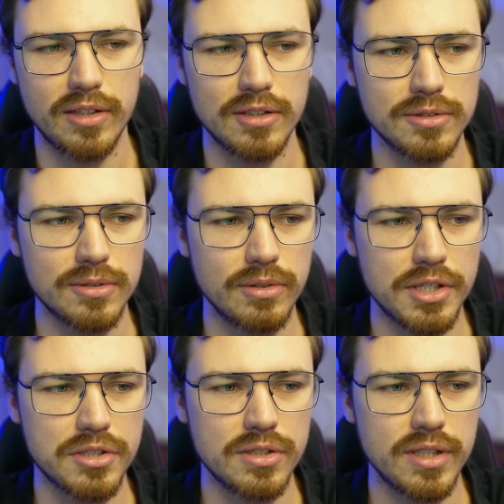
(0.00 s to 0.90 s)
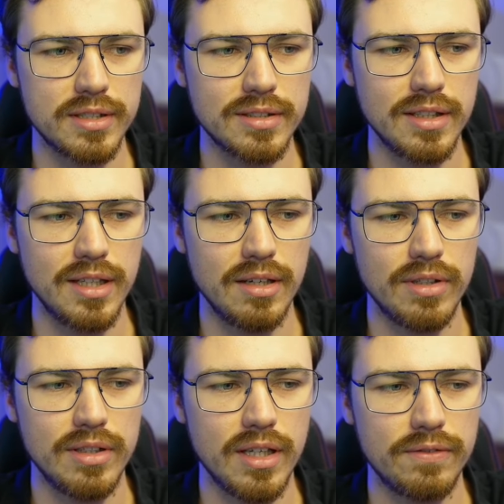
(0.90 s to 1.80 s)
also question that uh,
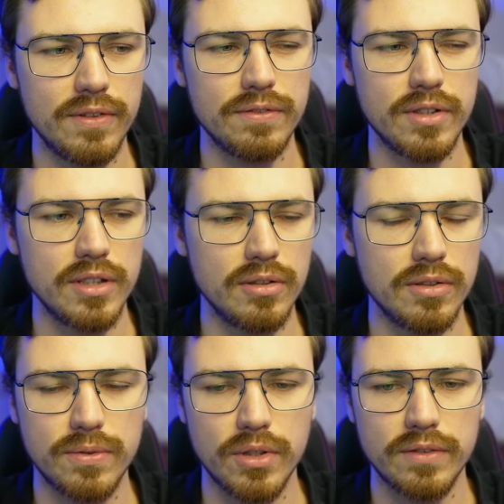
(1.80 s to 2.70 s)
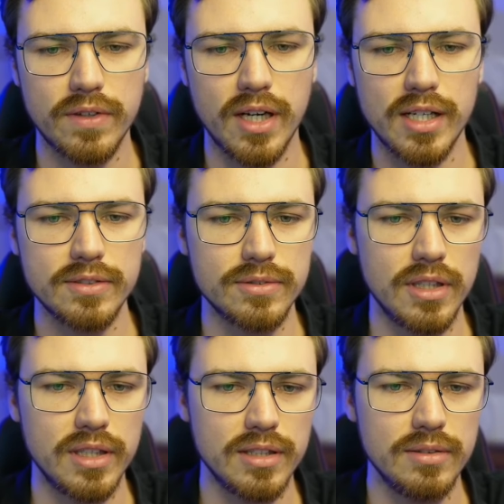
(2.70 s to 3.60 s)
when they are 50 or 45 or
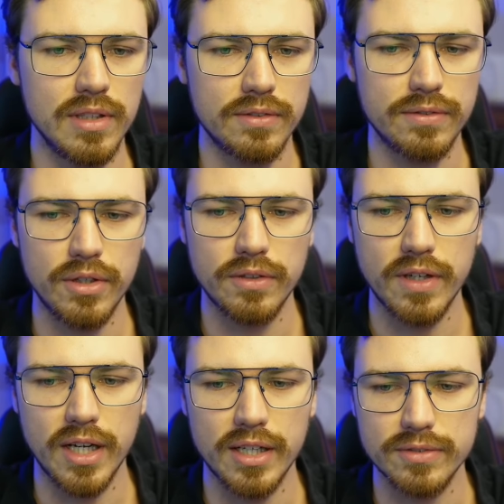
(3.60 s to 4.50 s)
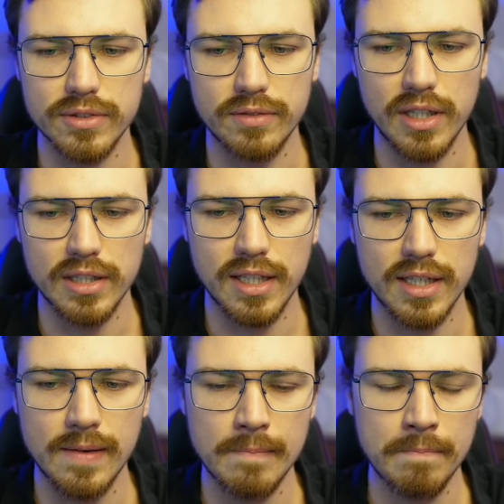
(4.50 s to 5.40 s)
like, like 35 or something like that.
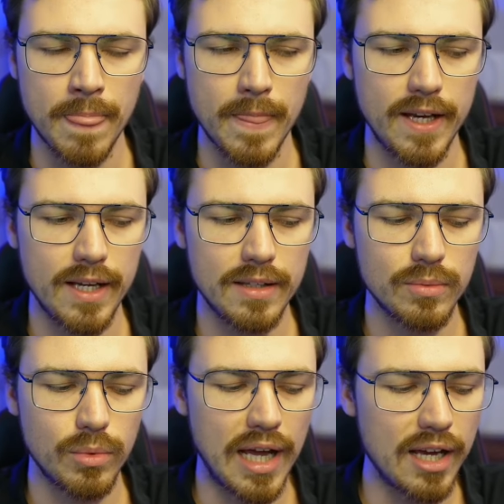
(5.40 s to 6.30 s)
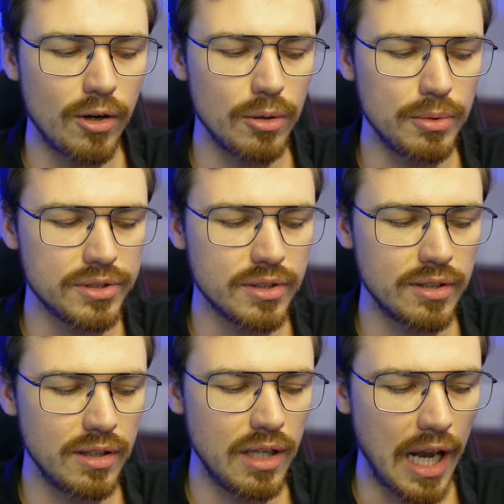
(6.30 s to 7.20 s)
And what I always
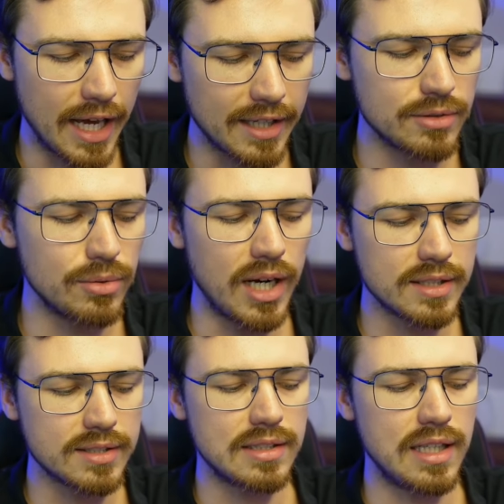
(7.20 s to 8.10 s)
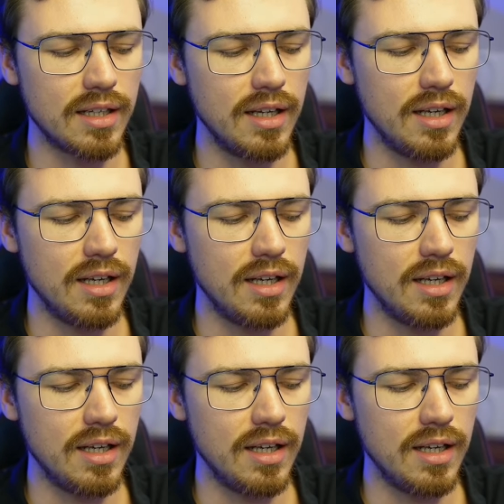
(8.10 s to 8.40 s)
like to ask is like,